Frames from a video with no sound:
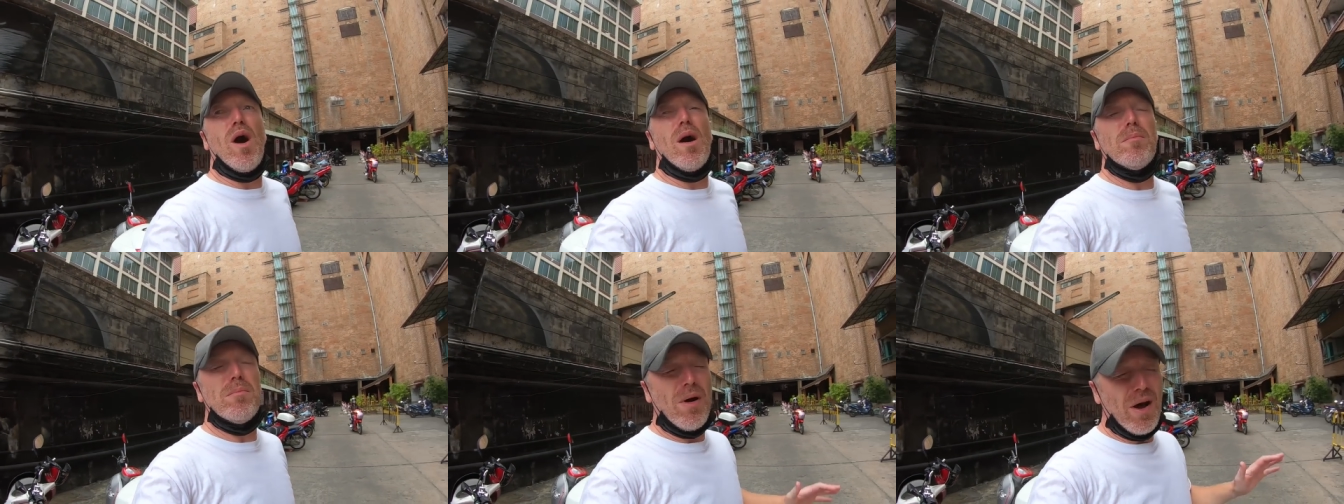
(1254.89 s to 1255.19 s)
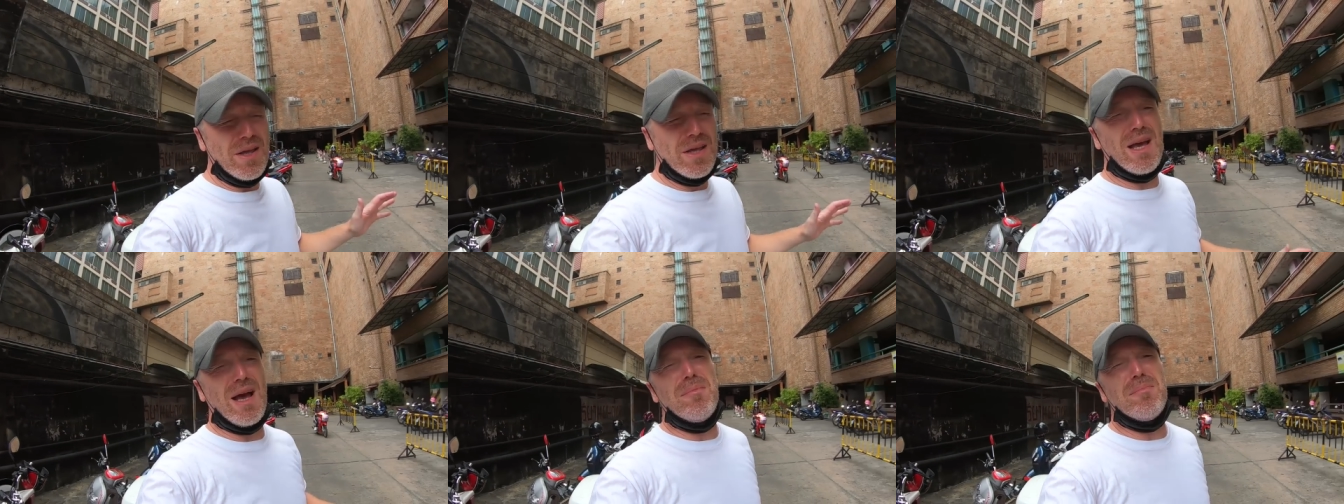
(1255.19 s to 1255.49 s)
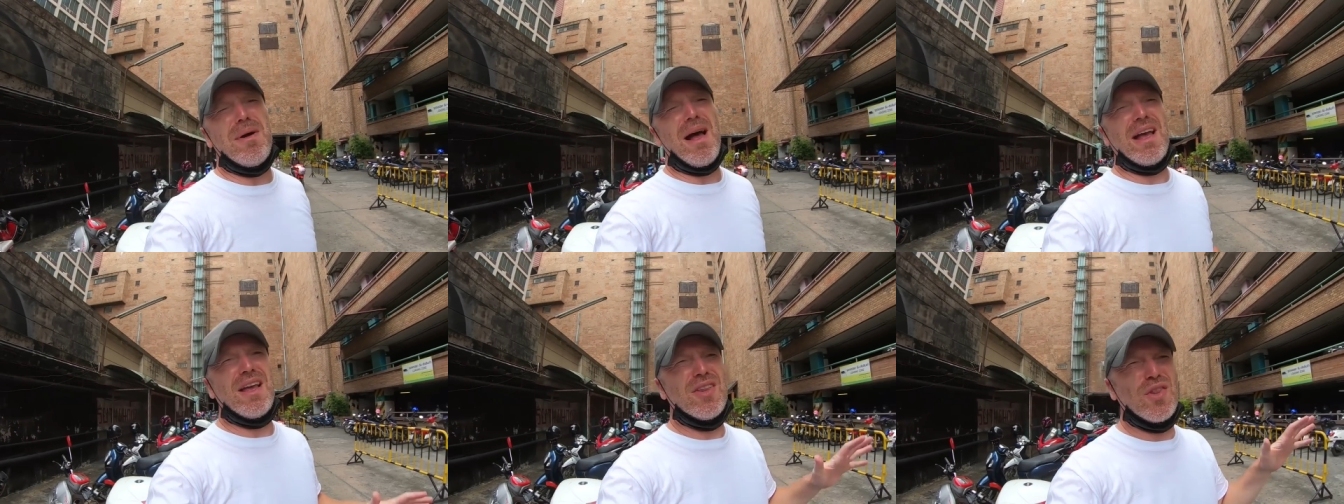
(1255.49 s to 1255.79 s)
I might
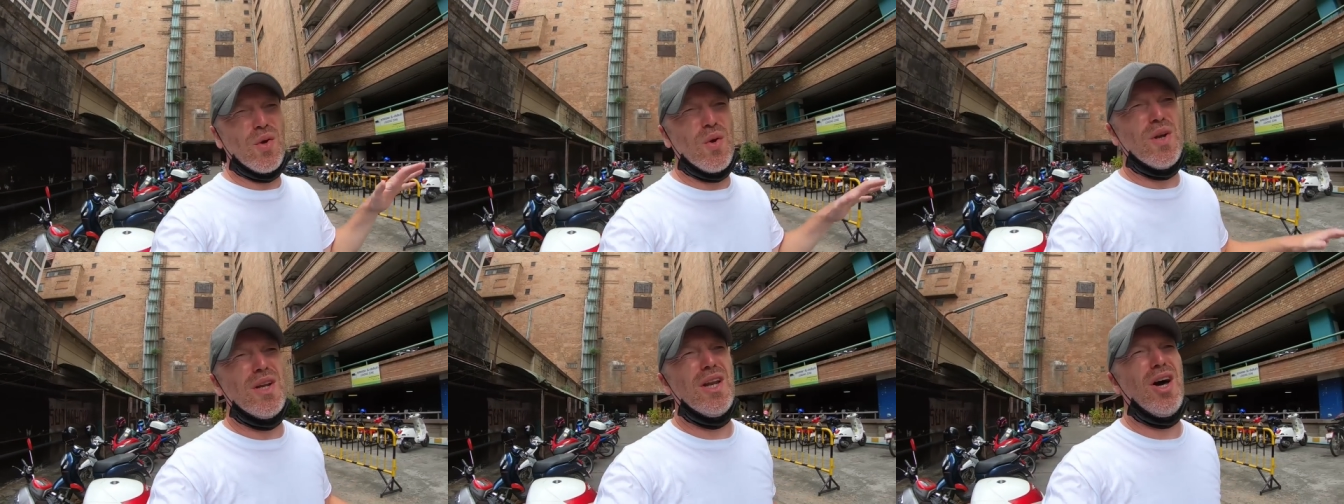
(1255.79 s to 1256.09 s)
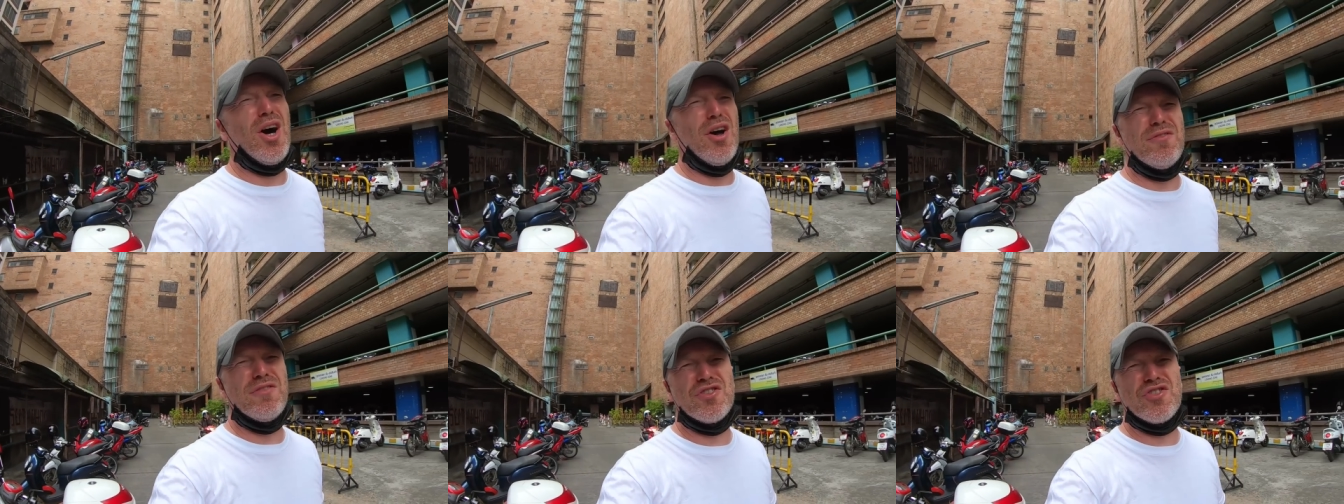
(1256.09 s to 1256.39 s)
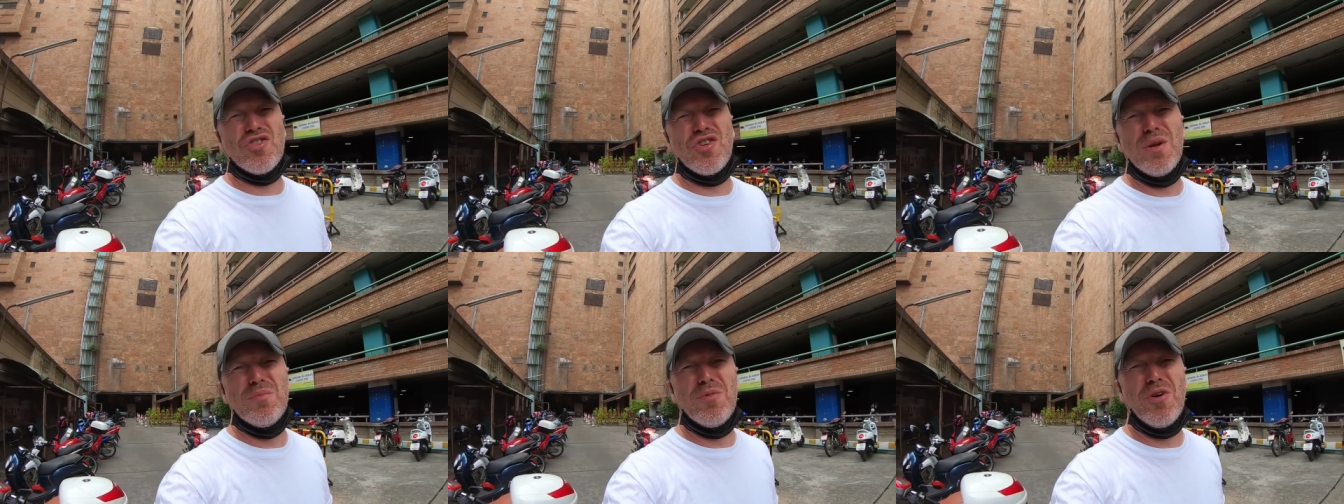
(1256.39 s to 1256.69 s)
come back and do a live
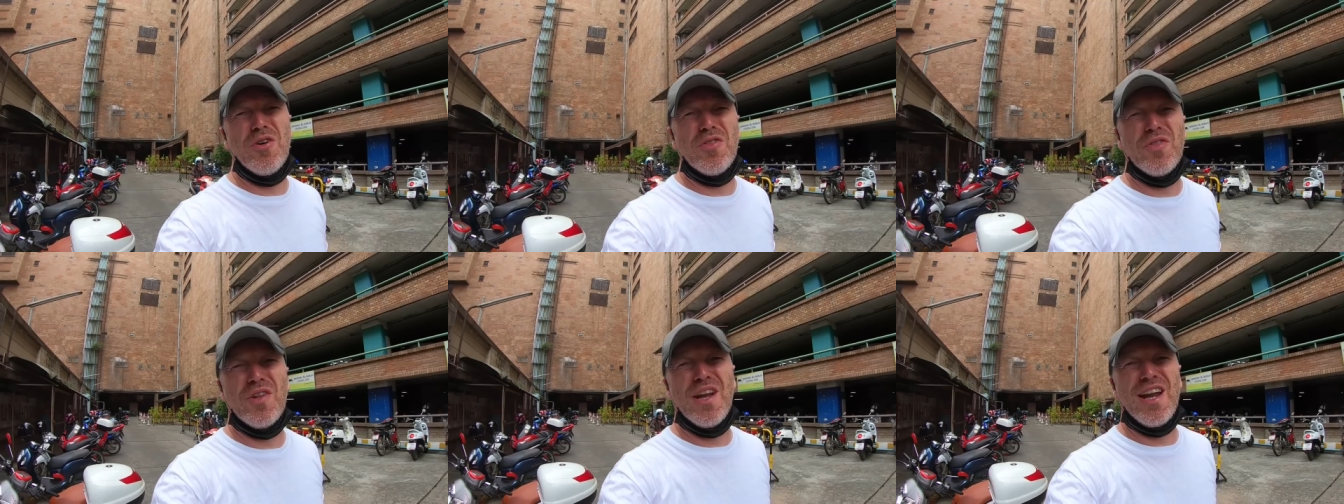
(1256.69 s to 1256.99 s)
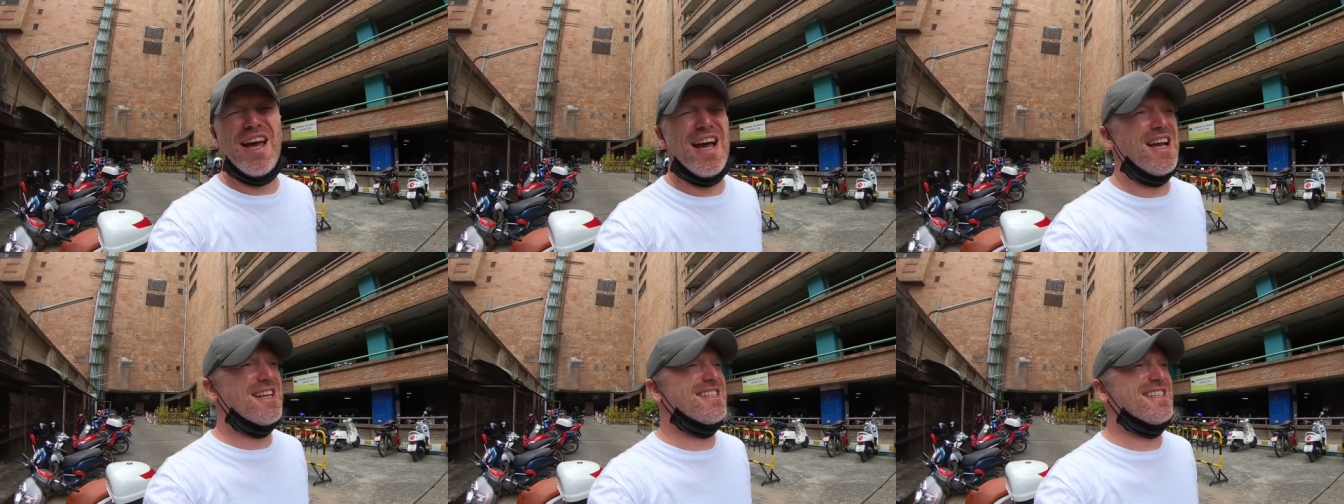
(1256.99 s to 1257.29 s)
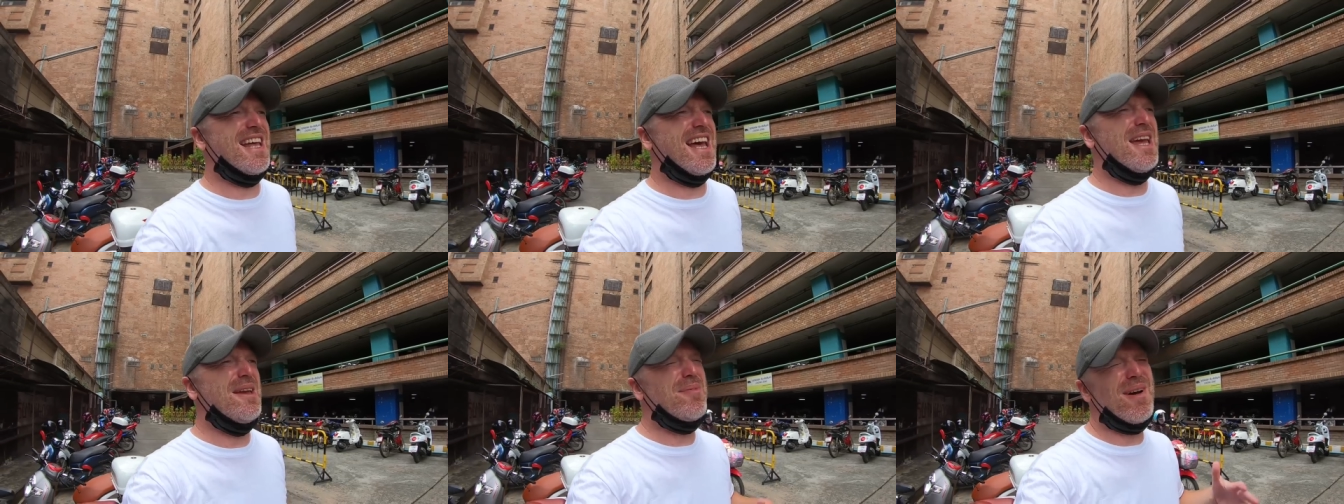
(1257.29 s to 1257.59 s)
stream on the
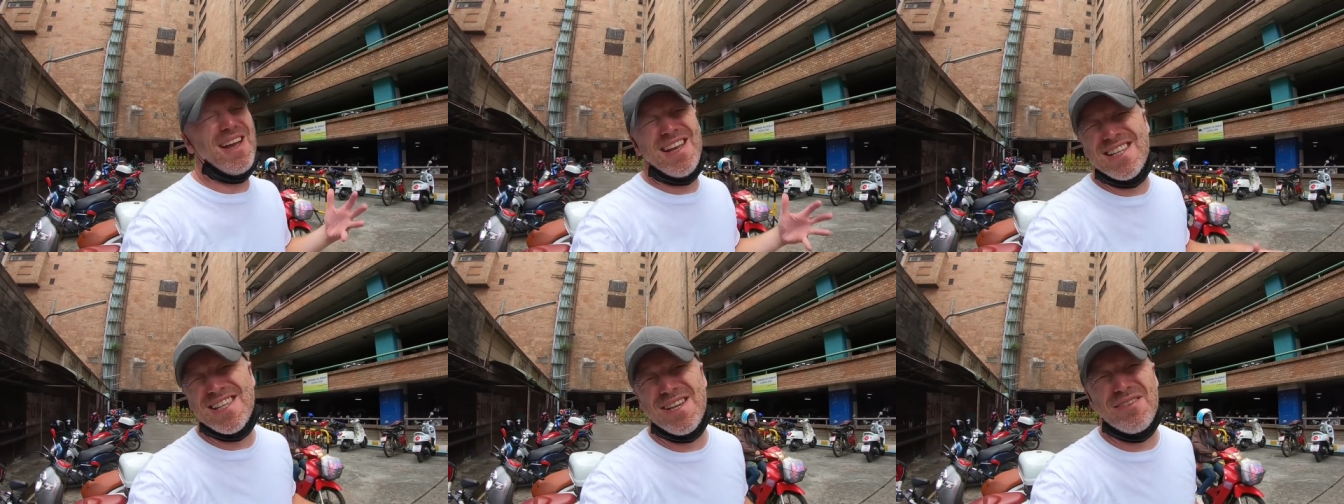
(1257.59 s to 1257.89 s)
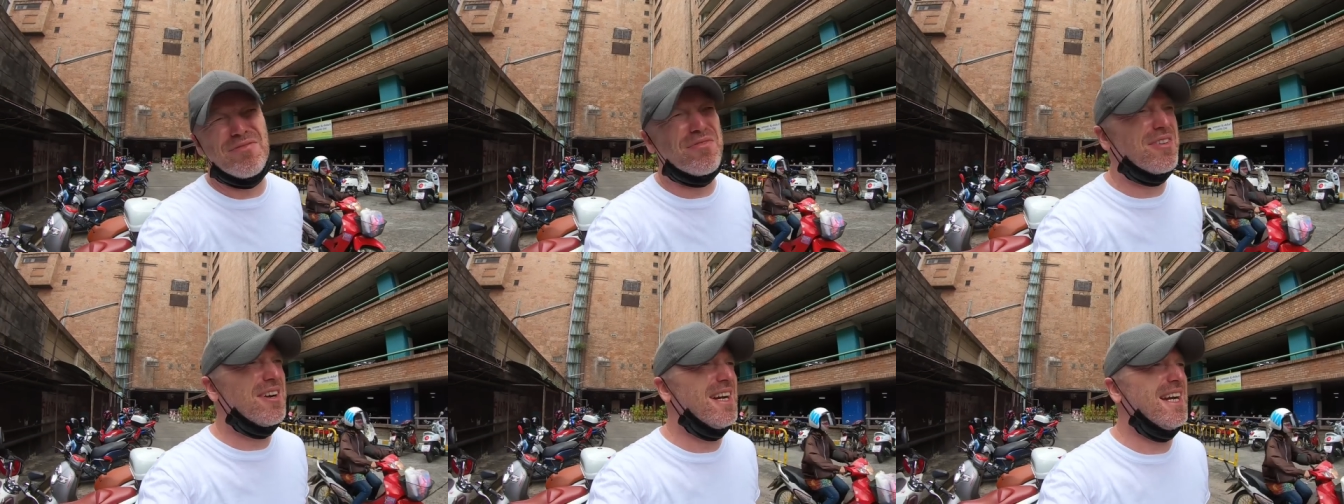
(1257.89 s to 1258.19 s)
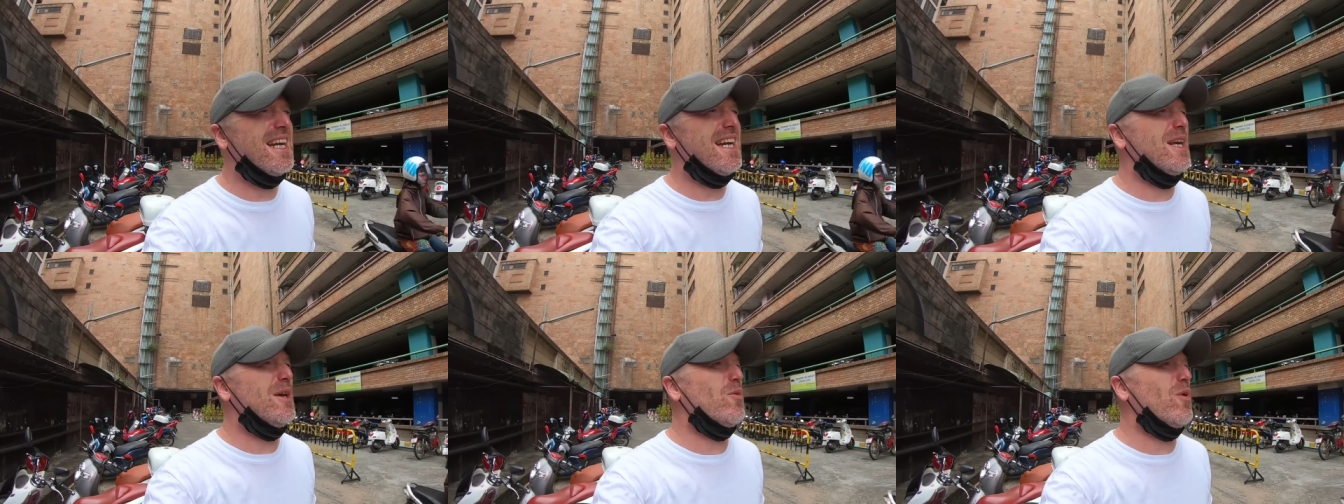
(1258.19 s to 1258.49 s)
last day, but is it
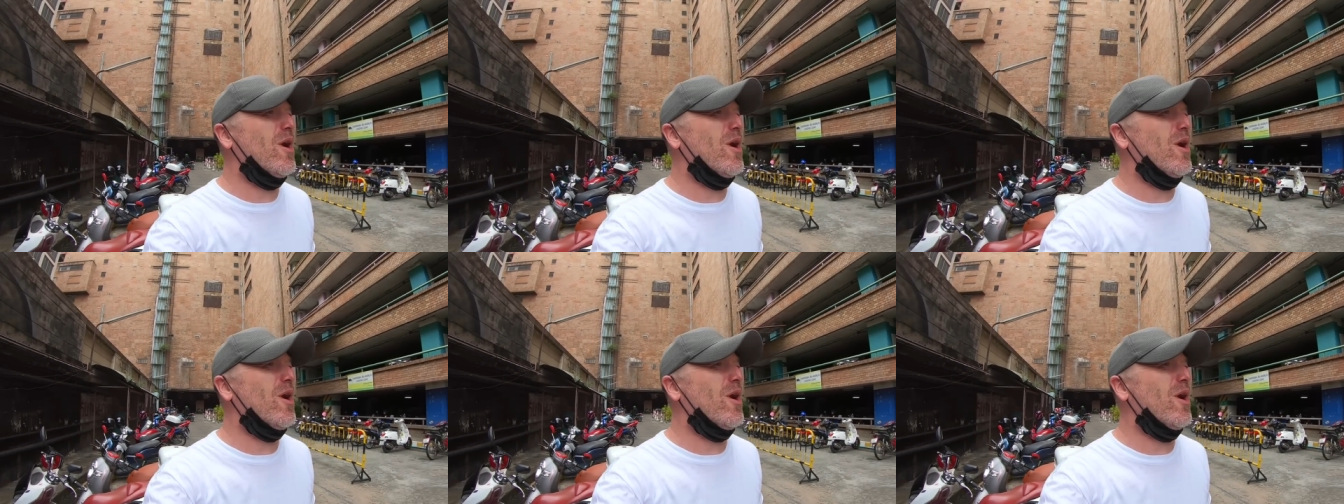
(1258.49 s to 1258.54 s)
really